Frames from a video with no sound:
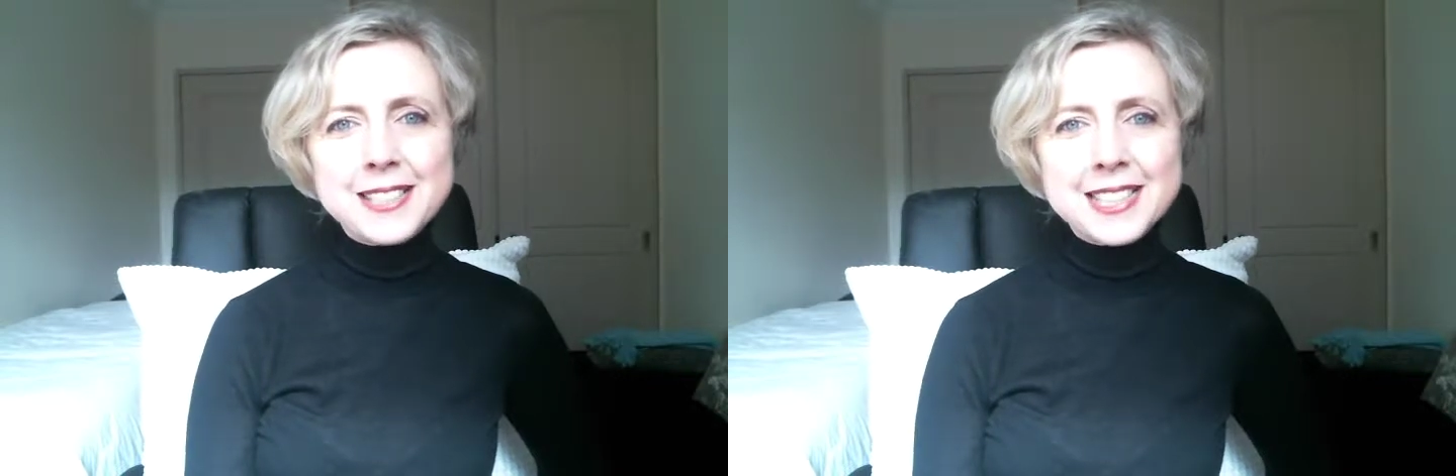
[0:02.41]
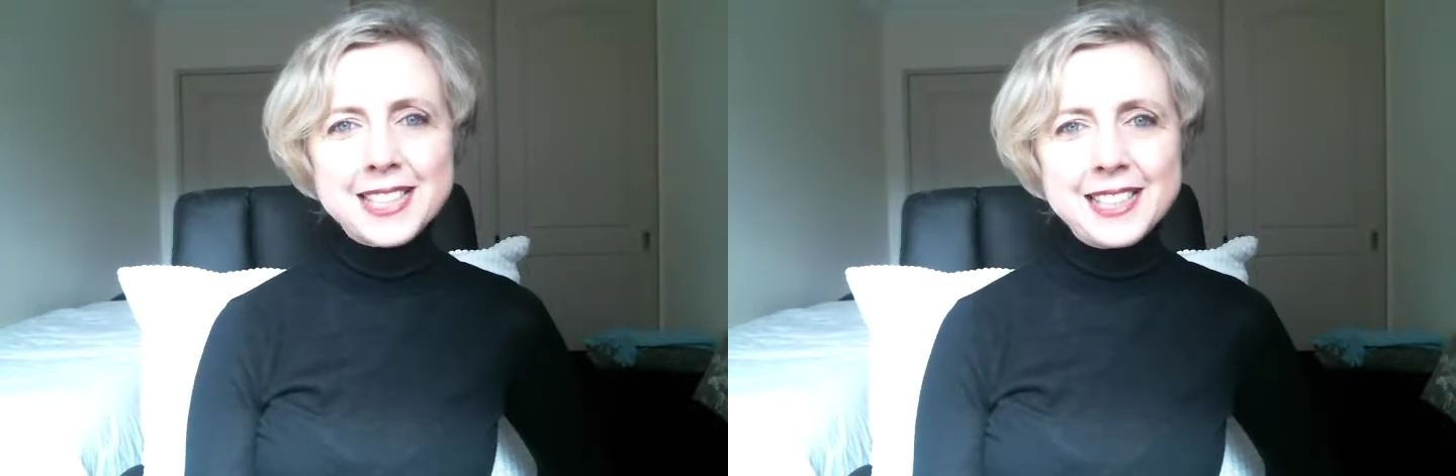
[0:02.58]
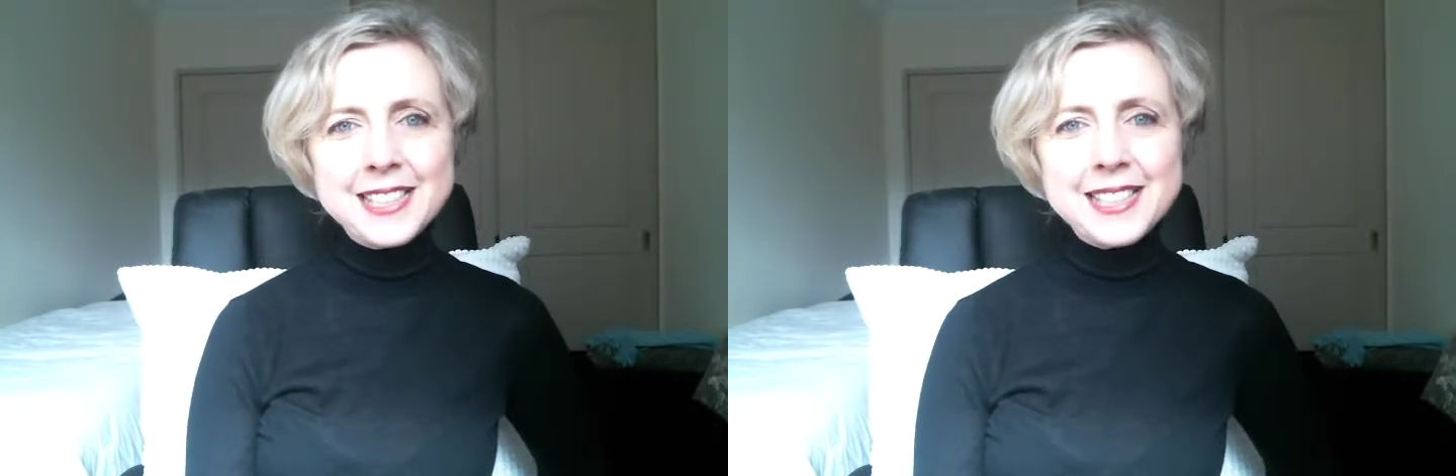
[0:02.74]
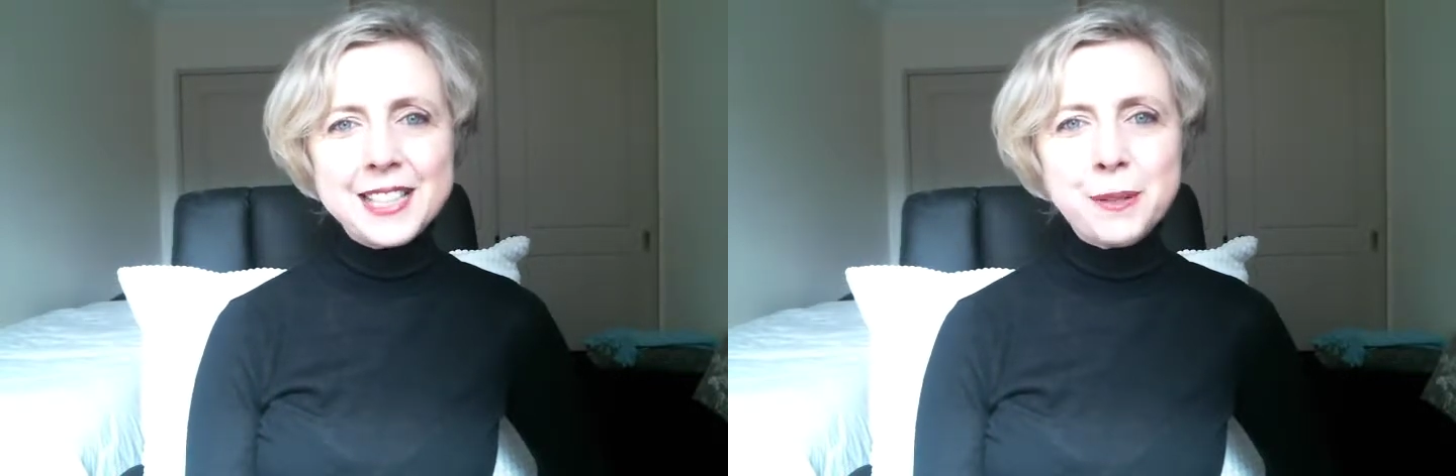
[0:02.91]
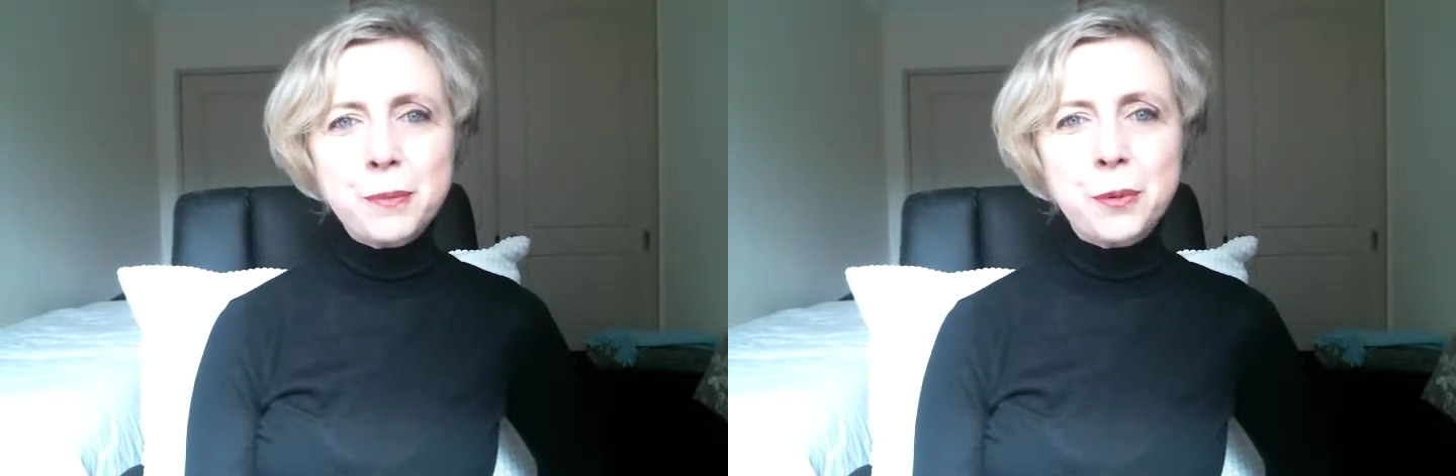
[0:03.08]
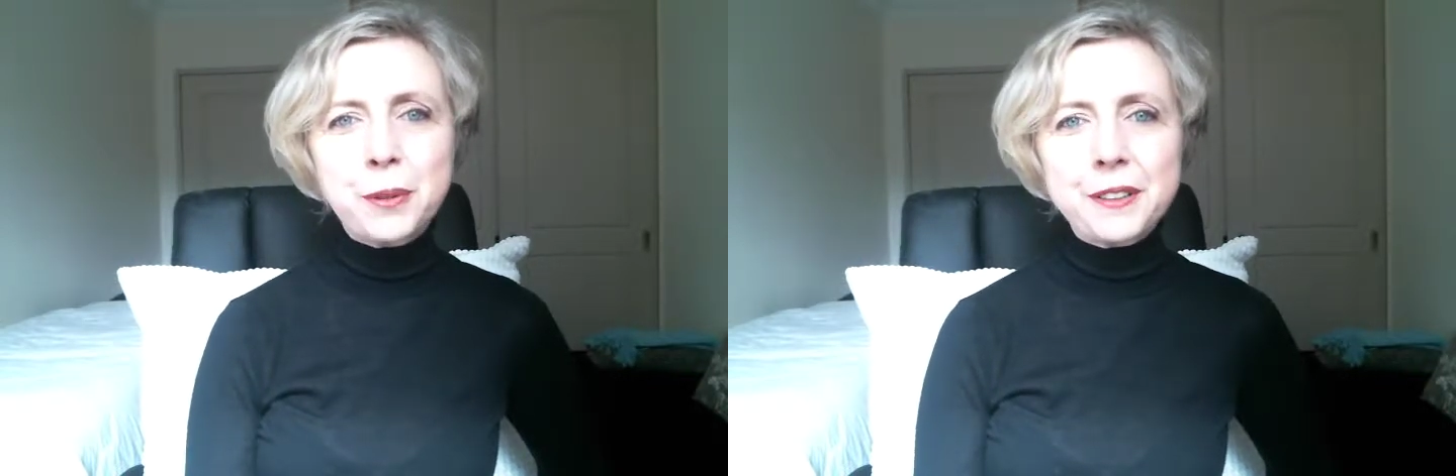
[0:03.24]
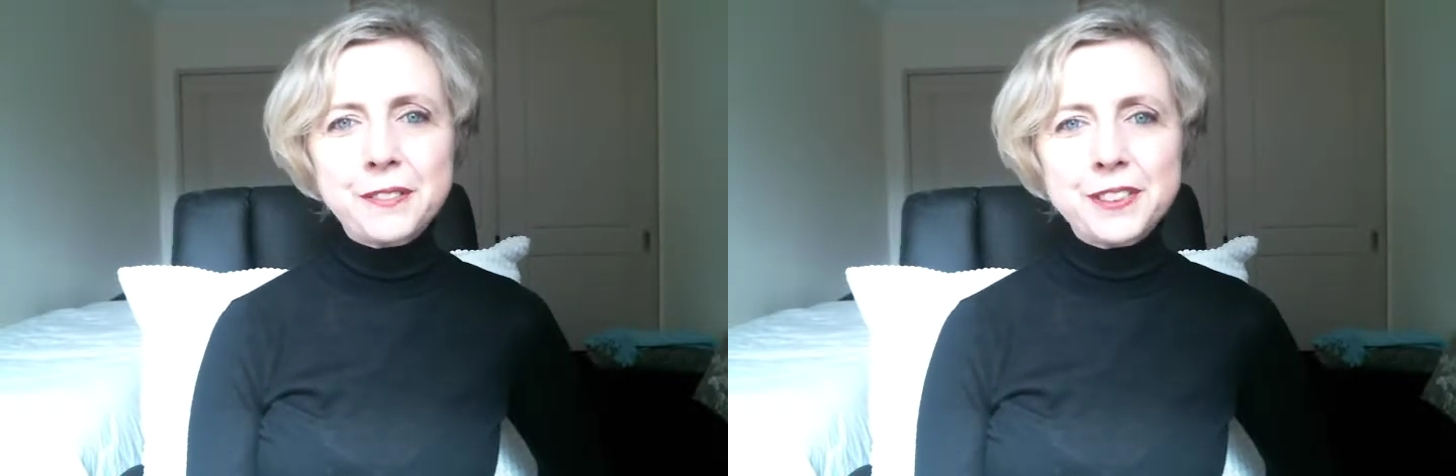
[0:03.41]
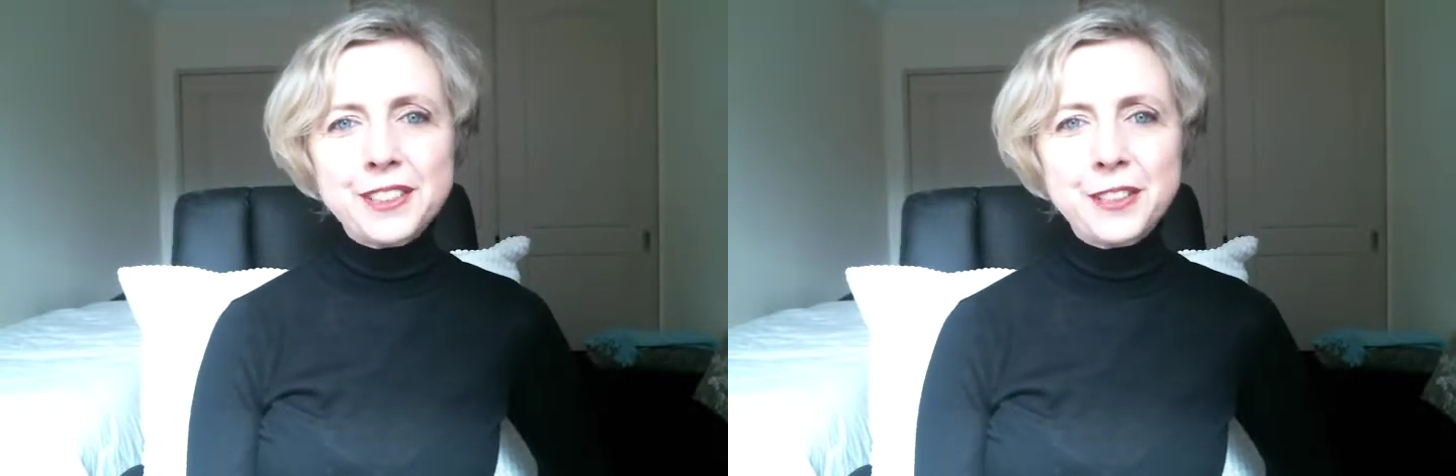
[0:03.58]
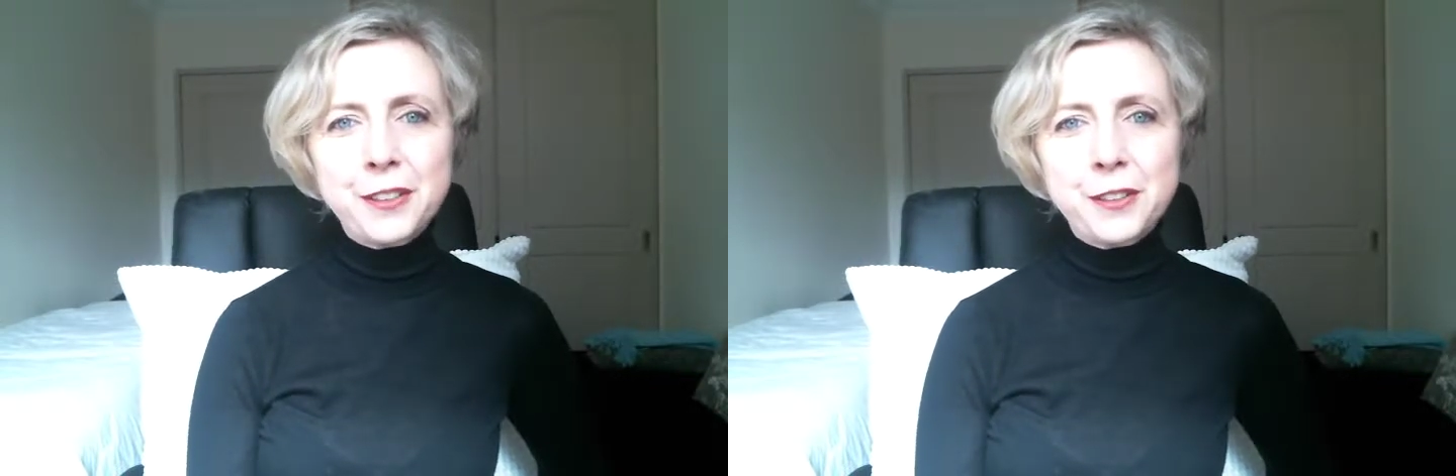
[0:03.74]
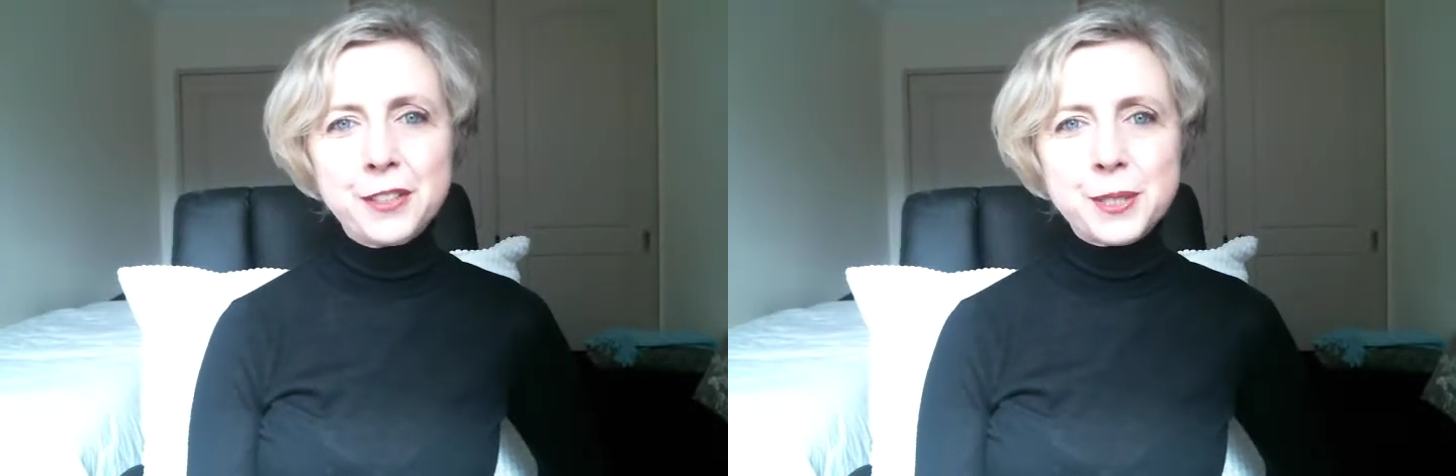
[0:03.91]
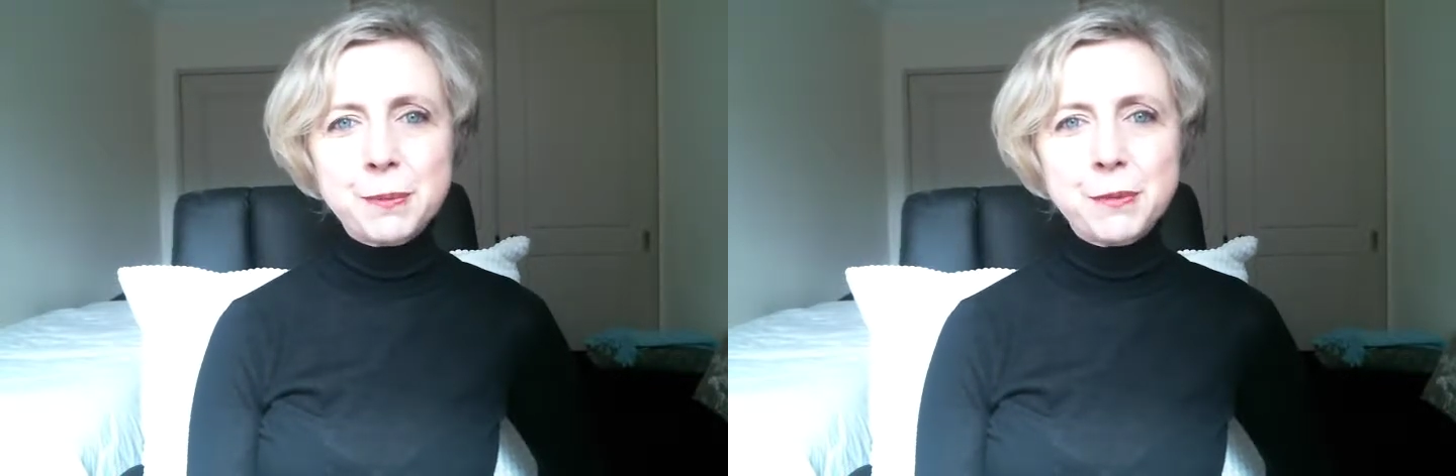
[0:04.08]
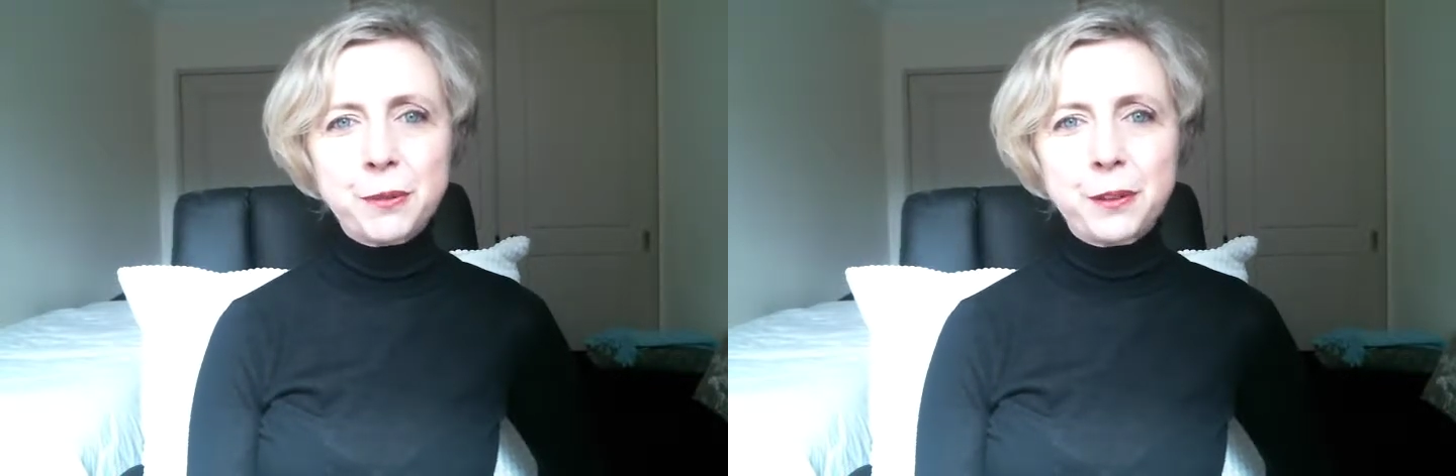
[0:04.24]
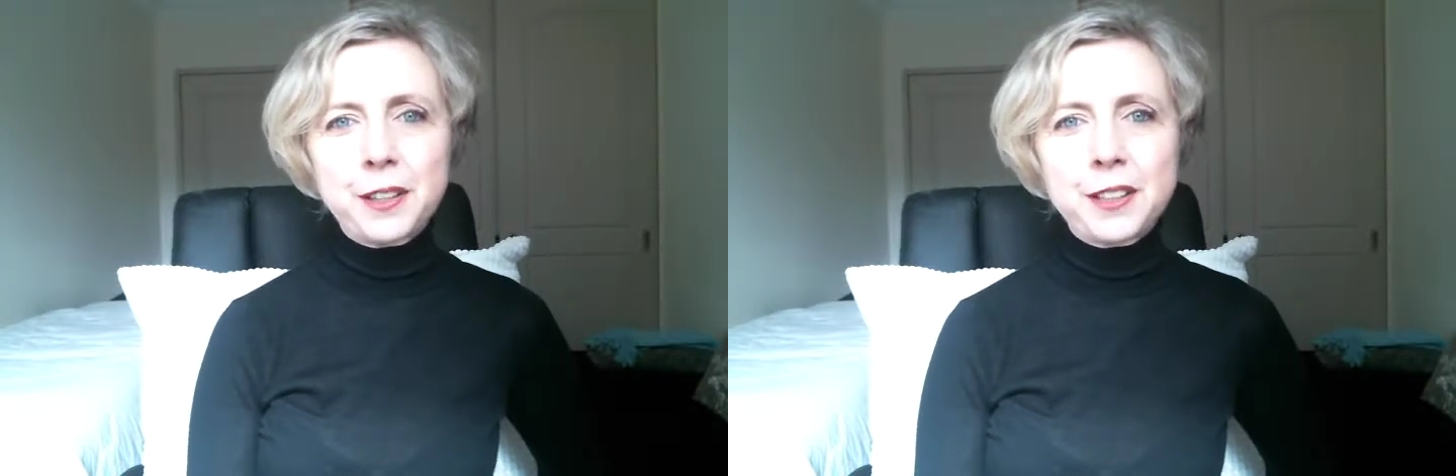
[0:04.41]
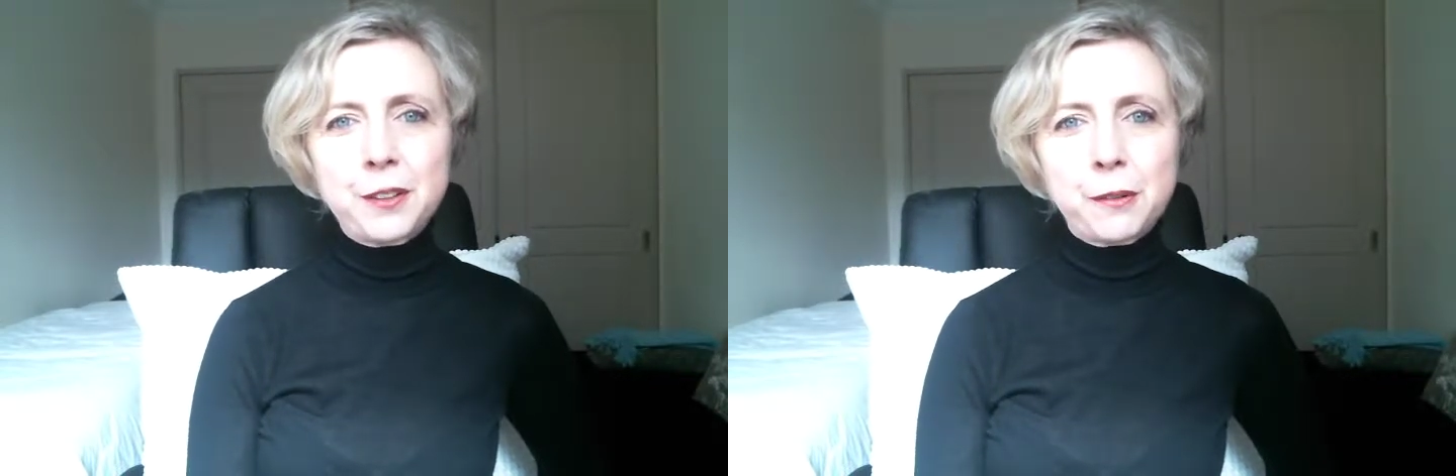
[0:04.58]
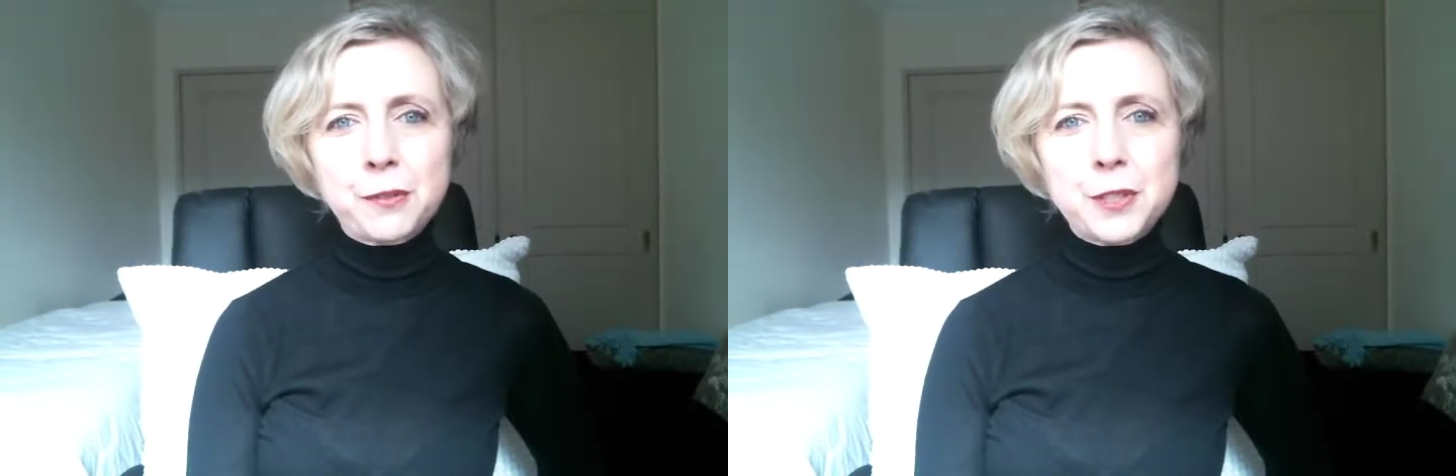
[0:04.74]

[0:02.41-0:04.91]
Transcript: Saturday morning video just before I head off